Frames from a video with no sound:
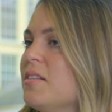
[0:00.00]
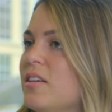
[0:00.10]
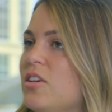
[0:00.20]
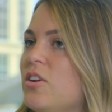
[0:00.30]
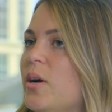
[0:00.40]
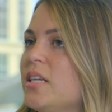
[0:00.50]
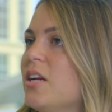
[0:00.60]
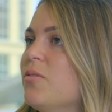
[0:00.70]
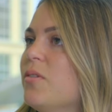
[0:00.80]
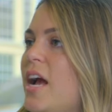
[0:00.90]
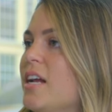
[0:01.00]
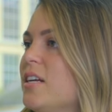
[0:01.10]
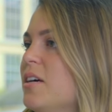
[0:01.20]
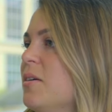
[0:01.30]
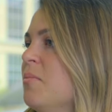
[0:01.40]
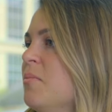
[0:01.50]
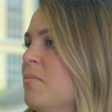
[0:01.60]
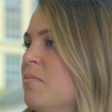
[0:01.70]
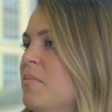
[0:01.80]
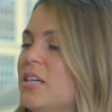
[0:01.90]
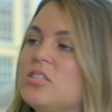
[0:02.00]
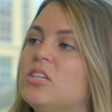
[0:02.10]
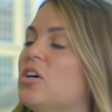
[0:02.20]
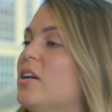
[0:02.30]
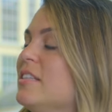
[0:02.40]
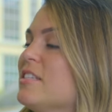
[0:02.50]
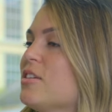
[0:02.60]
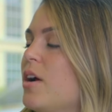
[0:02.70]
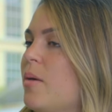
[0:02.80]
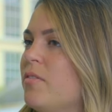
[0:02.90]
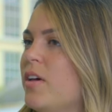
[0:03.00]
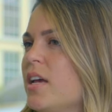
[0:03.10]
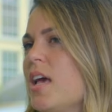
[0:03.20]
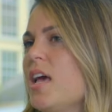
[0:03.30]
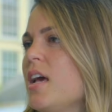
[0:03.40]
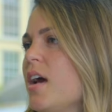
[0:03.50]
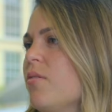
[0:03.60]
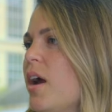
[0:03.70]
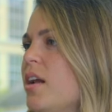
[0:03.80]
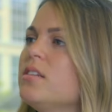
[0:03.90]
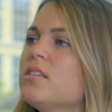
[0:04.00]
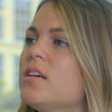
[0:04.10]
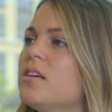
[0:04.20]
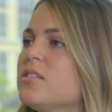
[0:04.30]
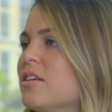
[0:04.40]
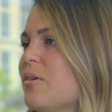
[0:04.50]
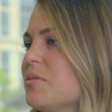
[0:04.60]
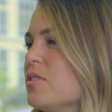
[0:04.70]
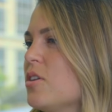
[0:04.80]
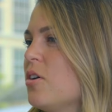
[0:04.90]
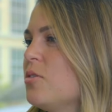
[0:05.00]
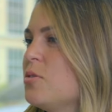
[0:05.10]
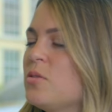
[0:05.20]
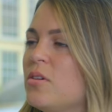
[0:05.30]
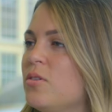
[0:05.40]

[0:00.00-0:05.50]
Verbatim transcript: you know i'd get a random message on instagram of like hey i ran into so and so